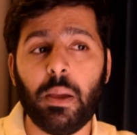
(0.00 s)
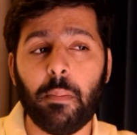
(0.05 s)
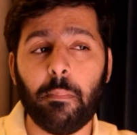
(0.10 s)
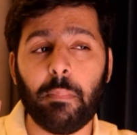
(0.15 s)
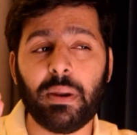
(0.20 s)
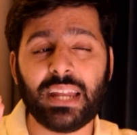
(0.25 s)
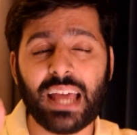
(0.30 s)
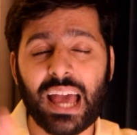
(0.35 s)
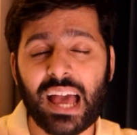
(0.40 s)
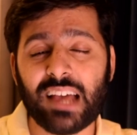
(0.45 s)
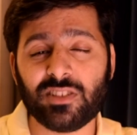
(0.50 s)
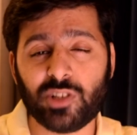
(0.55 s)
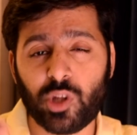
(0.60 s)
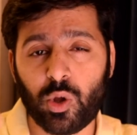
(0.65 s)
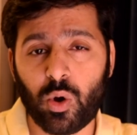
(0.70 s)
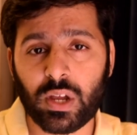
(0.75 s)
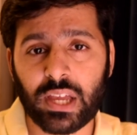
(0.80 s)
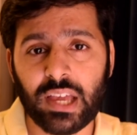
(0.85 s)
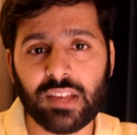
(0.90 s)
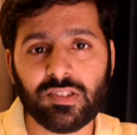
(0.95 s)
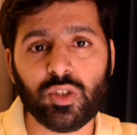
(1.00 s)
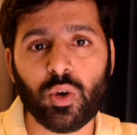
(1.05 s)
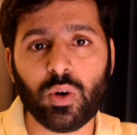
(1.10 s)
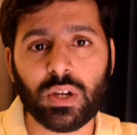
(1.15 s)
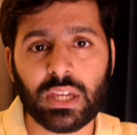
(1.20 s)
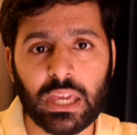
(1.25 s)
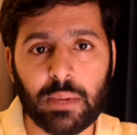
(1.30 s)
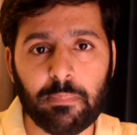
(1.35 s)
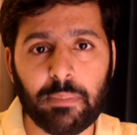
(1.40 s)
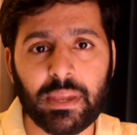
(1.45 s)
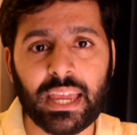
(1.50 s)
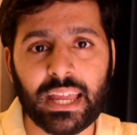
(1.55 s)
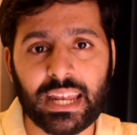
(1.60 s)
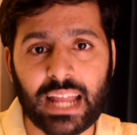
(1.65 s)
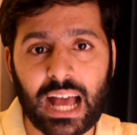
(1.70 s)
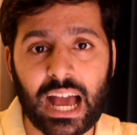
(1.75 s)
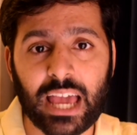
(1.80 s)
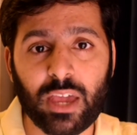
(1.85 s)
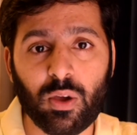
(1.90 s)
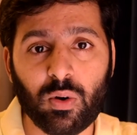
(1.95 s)
But as long as you're keeping an
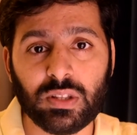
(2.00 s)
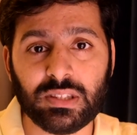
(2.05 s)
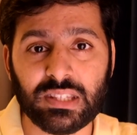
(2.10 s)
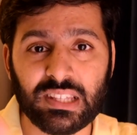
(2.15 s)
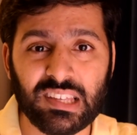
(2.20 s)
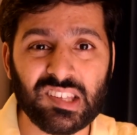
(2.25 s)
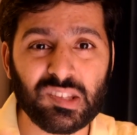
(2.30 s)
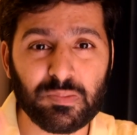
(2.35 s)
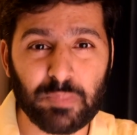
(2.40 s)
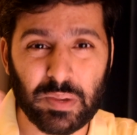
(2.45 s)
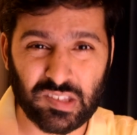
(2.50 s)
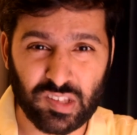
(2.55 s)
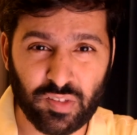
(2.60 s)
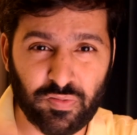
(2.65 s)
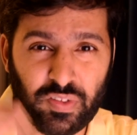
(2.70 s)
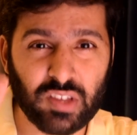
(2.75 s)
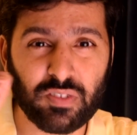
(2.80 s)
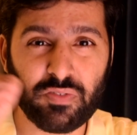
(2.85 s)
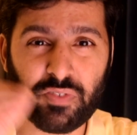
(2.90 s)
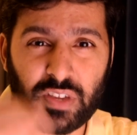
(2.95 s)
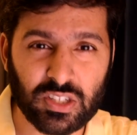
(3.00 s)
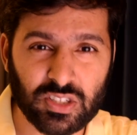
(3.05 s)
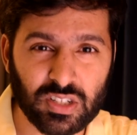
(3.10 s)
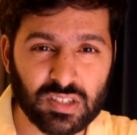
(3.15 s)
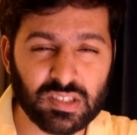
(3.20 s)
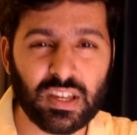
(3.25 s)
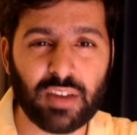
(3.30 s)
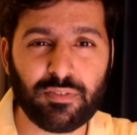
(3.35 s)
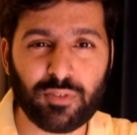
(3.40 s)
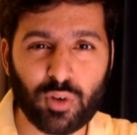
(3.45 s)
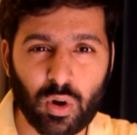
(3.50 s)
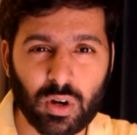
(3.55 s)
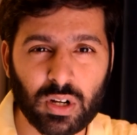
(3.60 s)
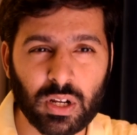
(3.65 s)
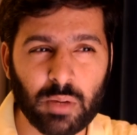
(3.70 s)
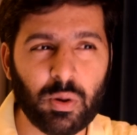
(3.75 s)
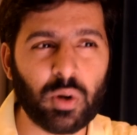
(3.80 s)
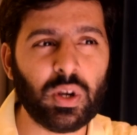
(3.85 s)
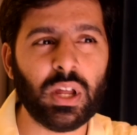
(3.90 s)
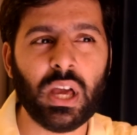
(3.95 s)
eye on these specific features I've talked
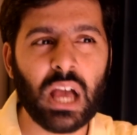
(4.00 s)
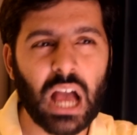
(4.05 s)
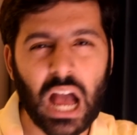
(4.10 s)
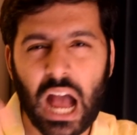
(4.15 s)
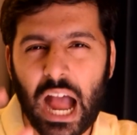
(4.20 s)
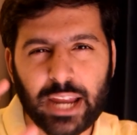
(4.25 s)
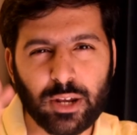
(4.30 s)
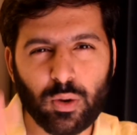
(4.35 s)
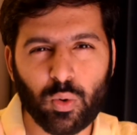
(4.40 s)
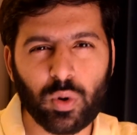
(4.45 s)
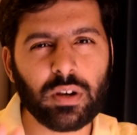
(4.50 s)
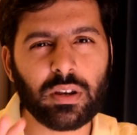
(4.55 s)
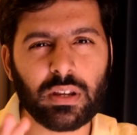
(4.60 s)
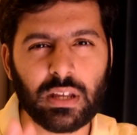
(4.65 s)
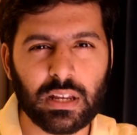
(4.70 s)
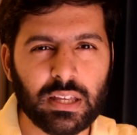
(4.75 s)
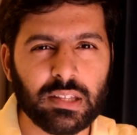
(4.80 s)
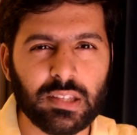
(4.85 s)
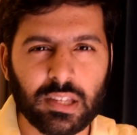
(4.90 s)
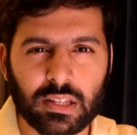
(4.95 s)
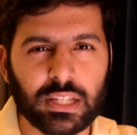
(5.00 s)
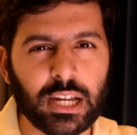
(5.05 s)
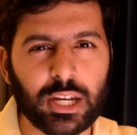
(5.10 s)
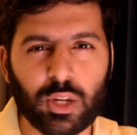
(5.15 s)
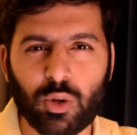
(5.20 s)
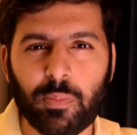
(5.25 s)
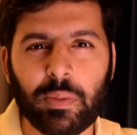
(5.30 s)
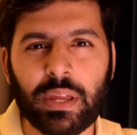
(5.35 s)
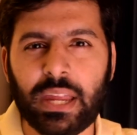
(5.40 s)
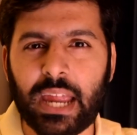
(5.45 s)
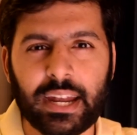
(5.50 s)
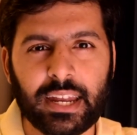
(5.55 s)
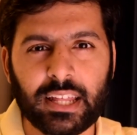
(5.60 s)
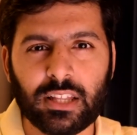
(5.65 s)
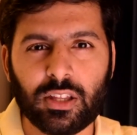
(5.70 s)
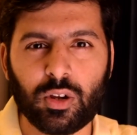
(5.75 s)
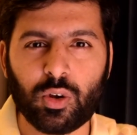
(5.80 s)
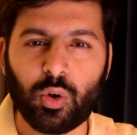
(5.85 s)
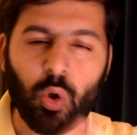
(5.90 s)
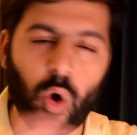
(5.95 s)
about, I don't really think that you'll be
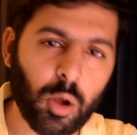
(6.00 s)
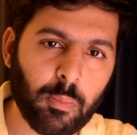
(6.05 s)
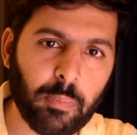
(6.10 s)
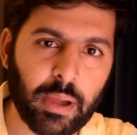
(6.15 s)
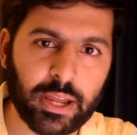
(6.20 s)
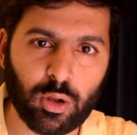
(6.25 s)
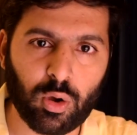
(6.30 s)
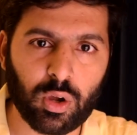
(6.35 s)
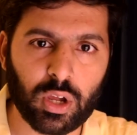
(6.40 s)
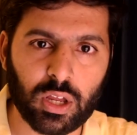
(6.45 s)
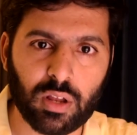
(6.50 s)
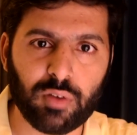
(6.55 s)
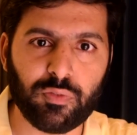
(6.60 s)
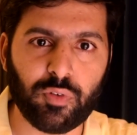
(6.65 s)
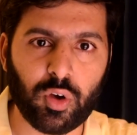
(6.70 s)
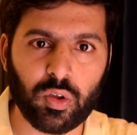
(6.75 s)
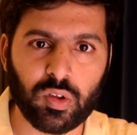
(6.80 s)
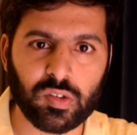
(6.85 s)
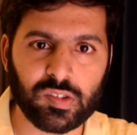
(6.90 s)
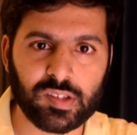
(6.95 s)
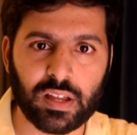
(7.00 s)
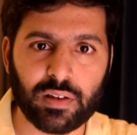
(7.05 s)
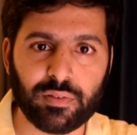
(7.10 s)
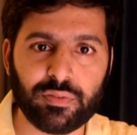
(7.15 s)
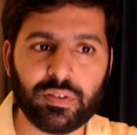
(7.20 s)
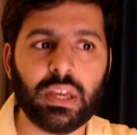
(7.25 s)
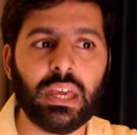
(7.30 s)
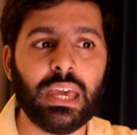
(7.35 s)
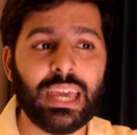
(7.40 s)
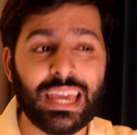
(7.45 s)
getting the wrong binocular for yourself.